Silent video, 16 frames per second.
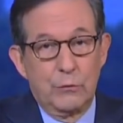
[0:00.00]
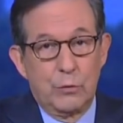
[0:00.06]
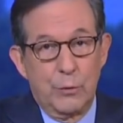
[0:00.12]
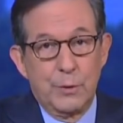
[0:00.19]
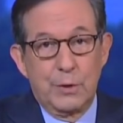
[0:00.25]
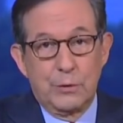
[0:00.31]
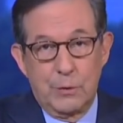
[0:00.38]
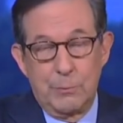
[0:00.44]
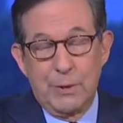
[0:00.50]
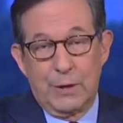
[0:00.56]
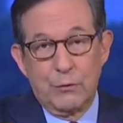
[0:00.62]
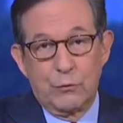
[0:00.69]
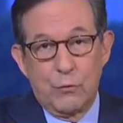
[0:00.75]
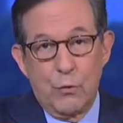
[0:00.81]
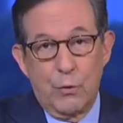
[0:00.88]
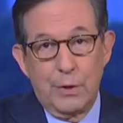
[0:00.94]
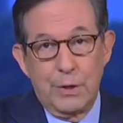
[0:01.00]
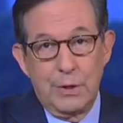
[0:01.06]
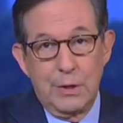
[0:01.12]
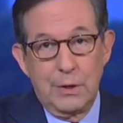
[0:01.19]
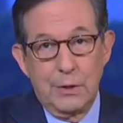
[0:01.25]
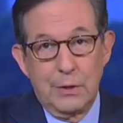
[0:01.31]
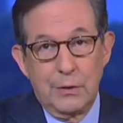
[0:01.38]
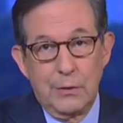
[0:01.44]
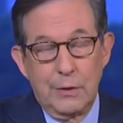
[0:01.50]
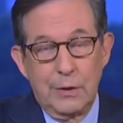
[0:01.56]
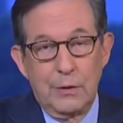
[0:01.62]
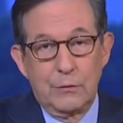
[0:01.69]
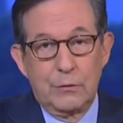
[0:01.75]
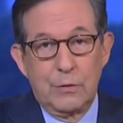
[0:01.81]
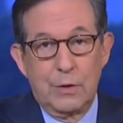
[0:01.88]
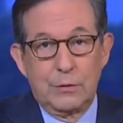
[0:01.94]
who think the big story here
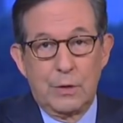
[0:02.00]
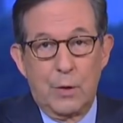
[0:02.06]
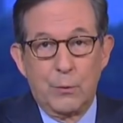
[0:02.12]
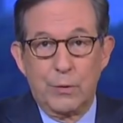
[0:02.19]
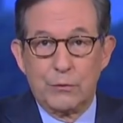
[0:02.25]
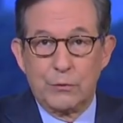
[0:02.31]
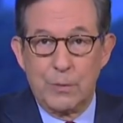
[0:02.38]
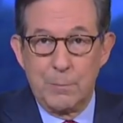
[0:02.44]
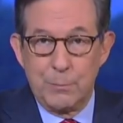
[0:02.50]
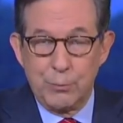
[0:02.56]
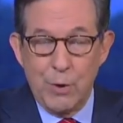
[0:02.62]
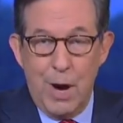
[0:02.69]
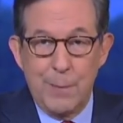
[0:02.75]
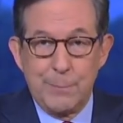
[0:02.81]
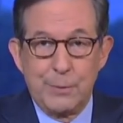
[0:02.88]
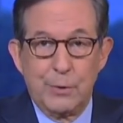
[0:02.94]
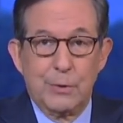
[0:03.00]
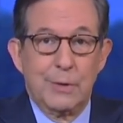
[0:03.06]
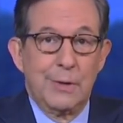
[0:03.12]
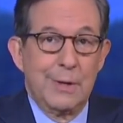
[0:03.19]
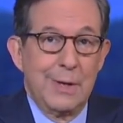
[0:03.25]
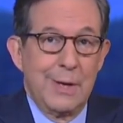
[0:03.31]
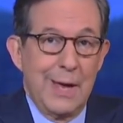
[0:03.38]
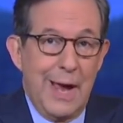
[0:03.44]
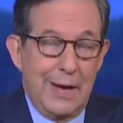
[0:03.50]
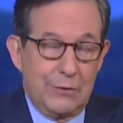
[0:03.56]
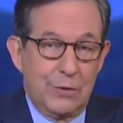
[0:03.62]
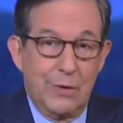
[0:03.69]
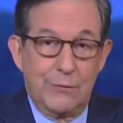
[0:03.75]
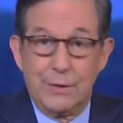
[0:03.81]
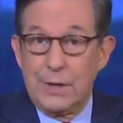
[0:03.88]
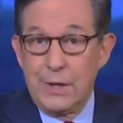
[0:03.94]
is that there was improper
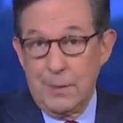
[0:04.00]
activity,